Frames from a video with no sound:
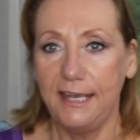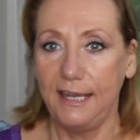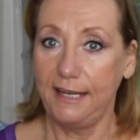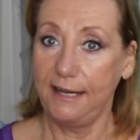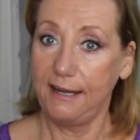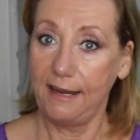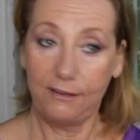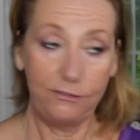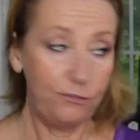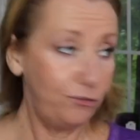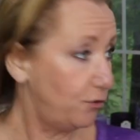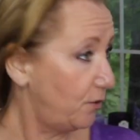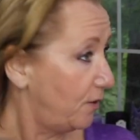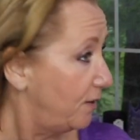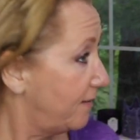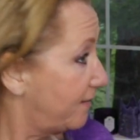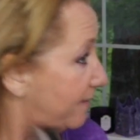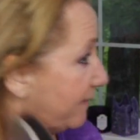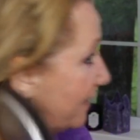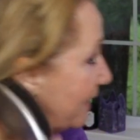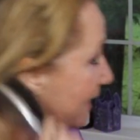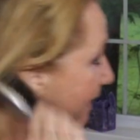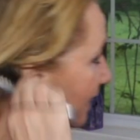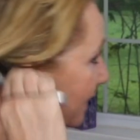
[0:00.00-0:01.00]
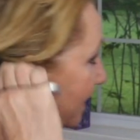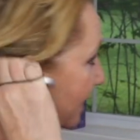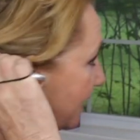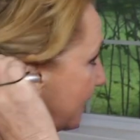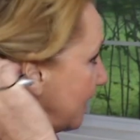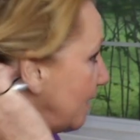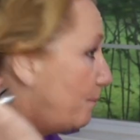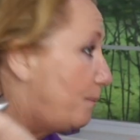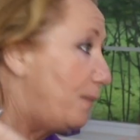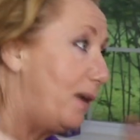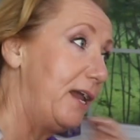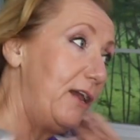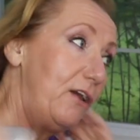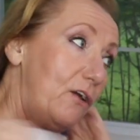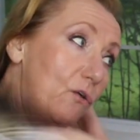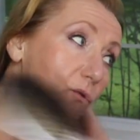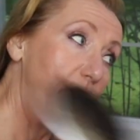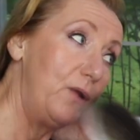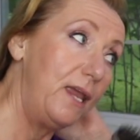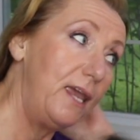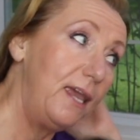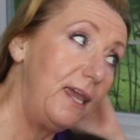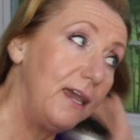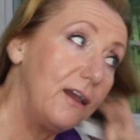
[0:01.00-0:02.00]
and as you can see my
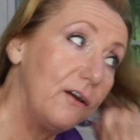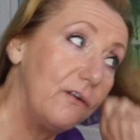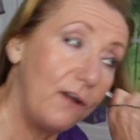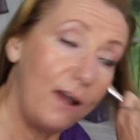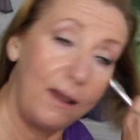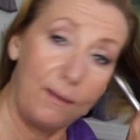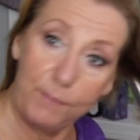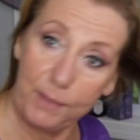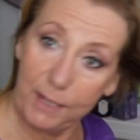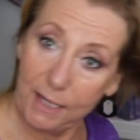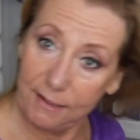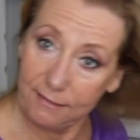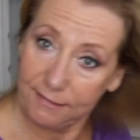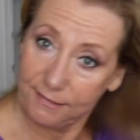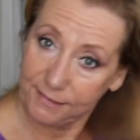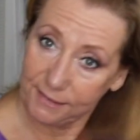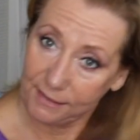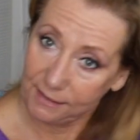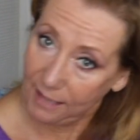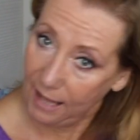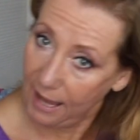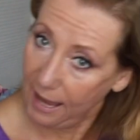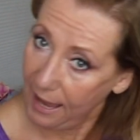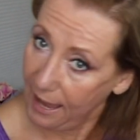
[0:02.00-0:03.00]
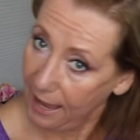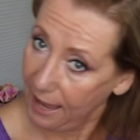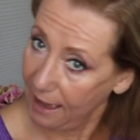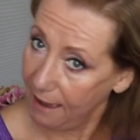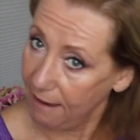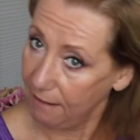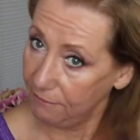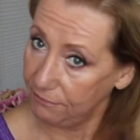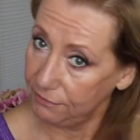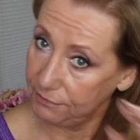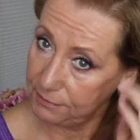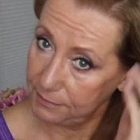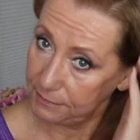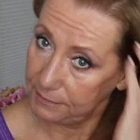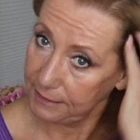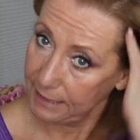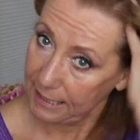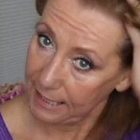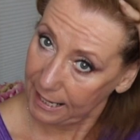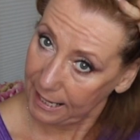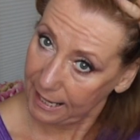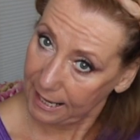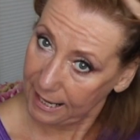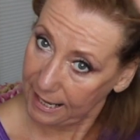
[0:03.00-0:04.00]
own hair I mean I still have
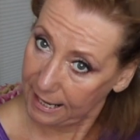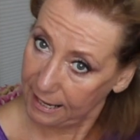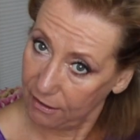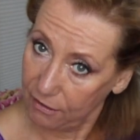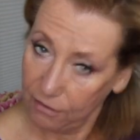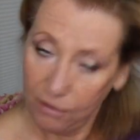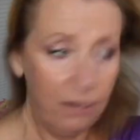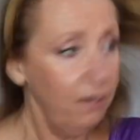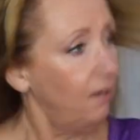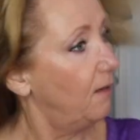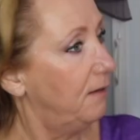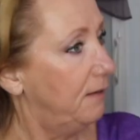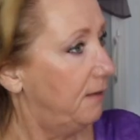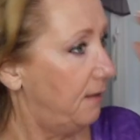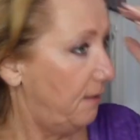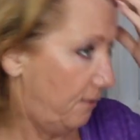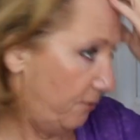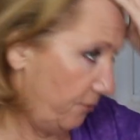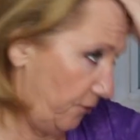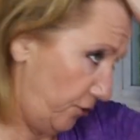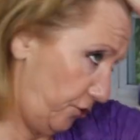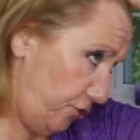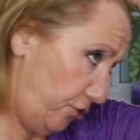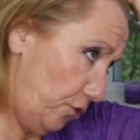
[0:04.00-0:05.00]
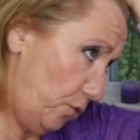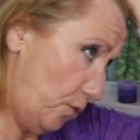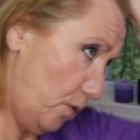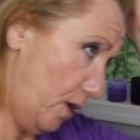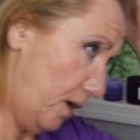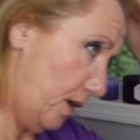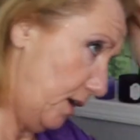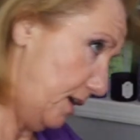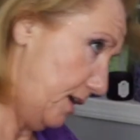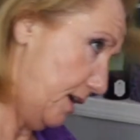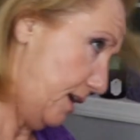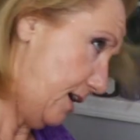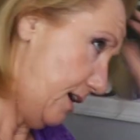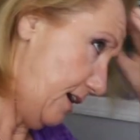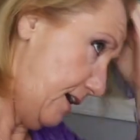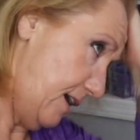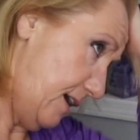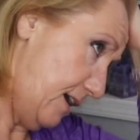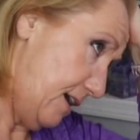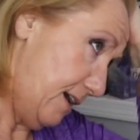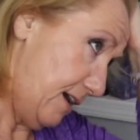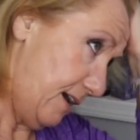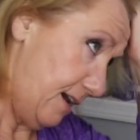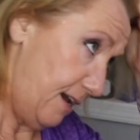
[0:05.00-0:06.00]
hair for sure
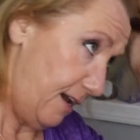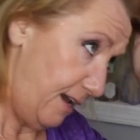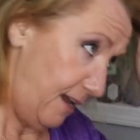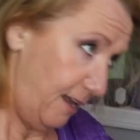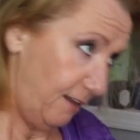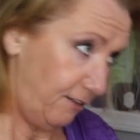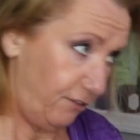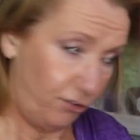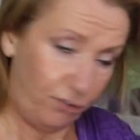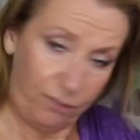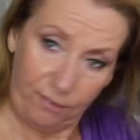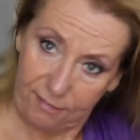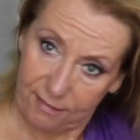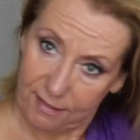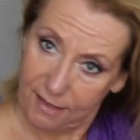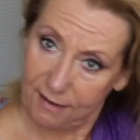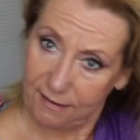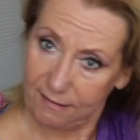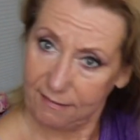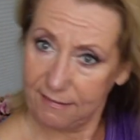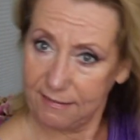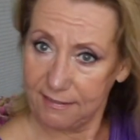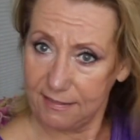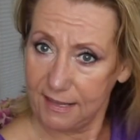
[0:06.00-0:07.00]
it's just that it's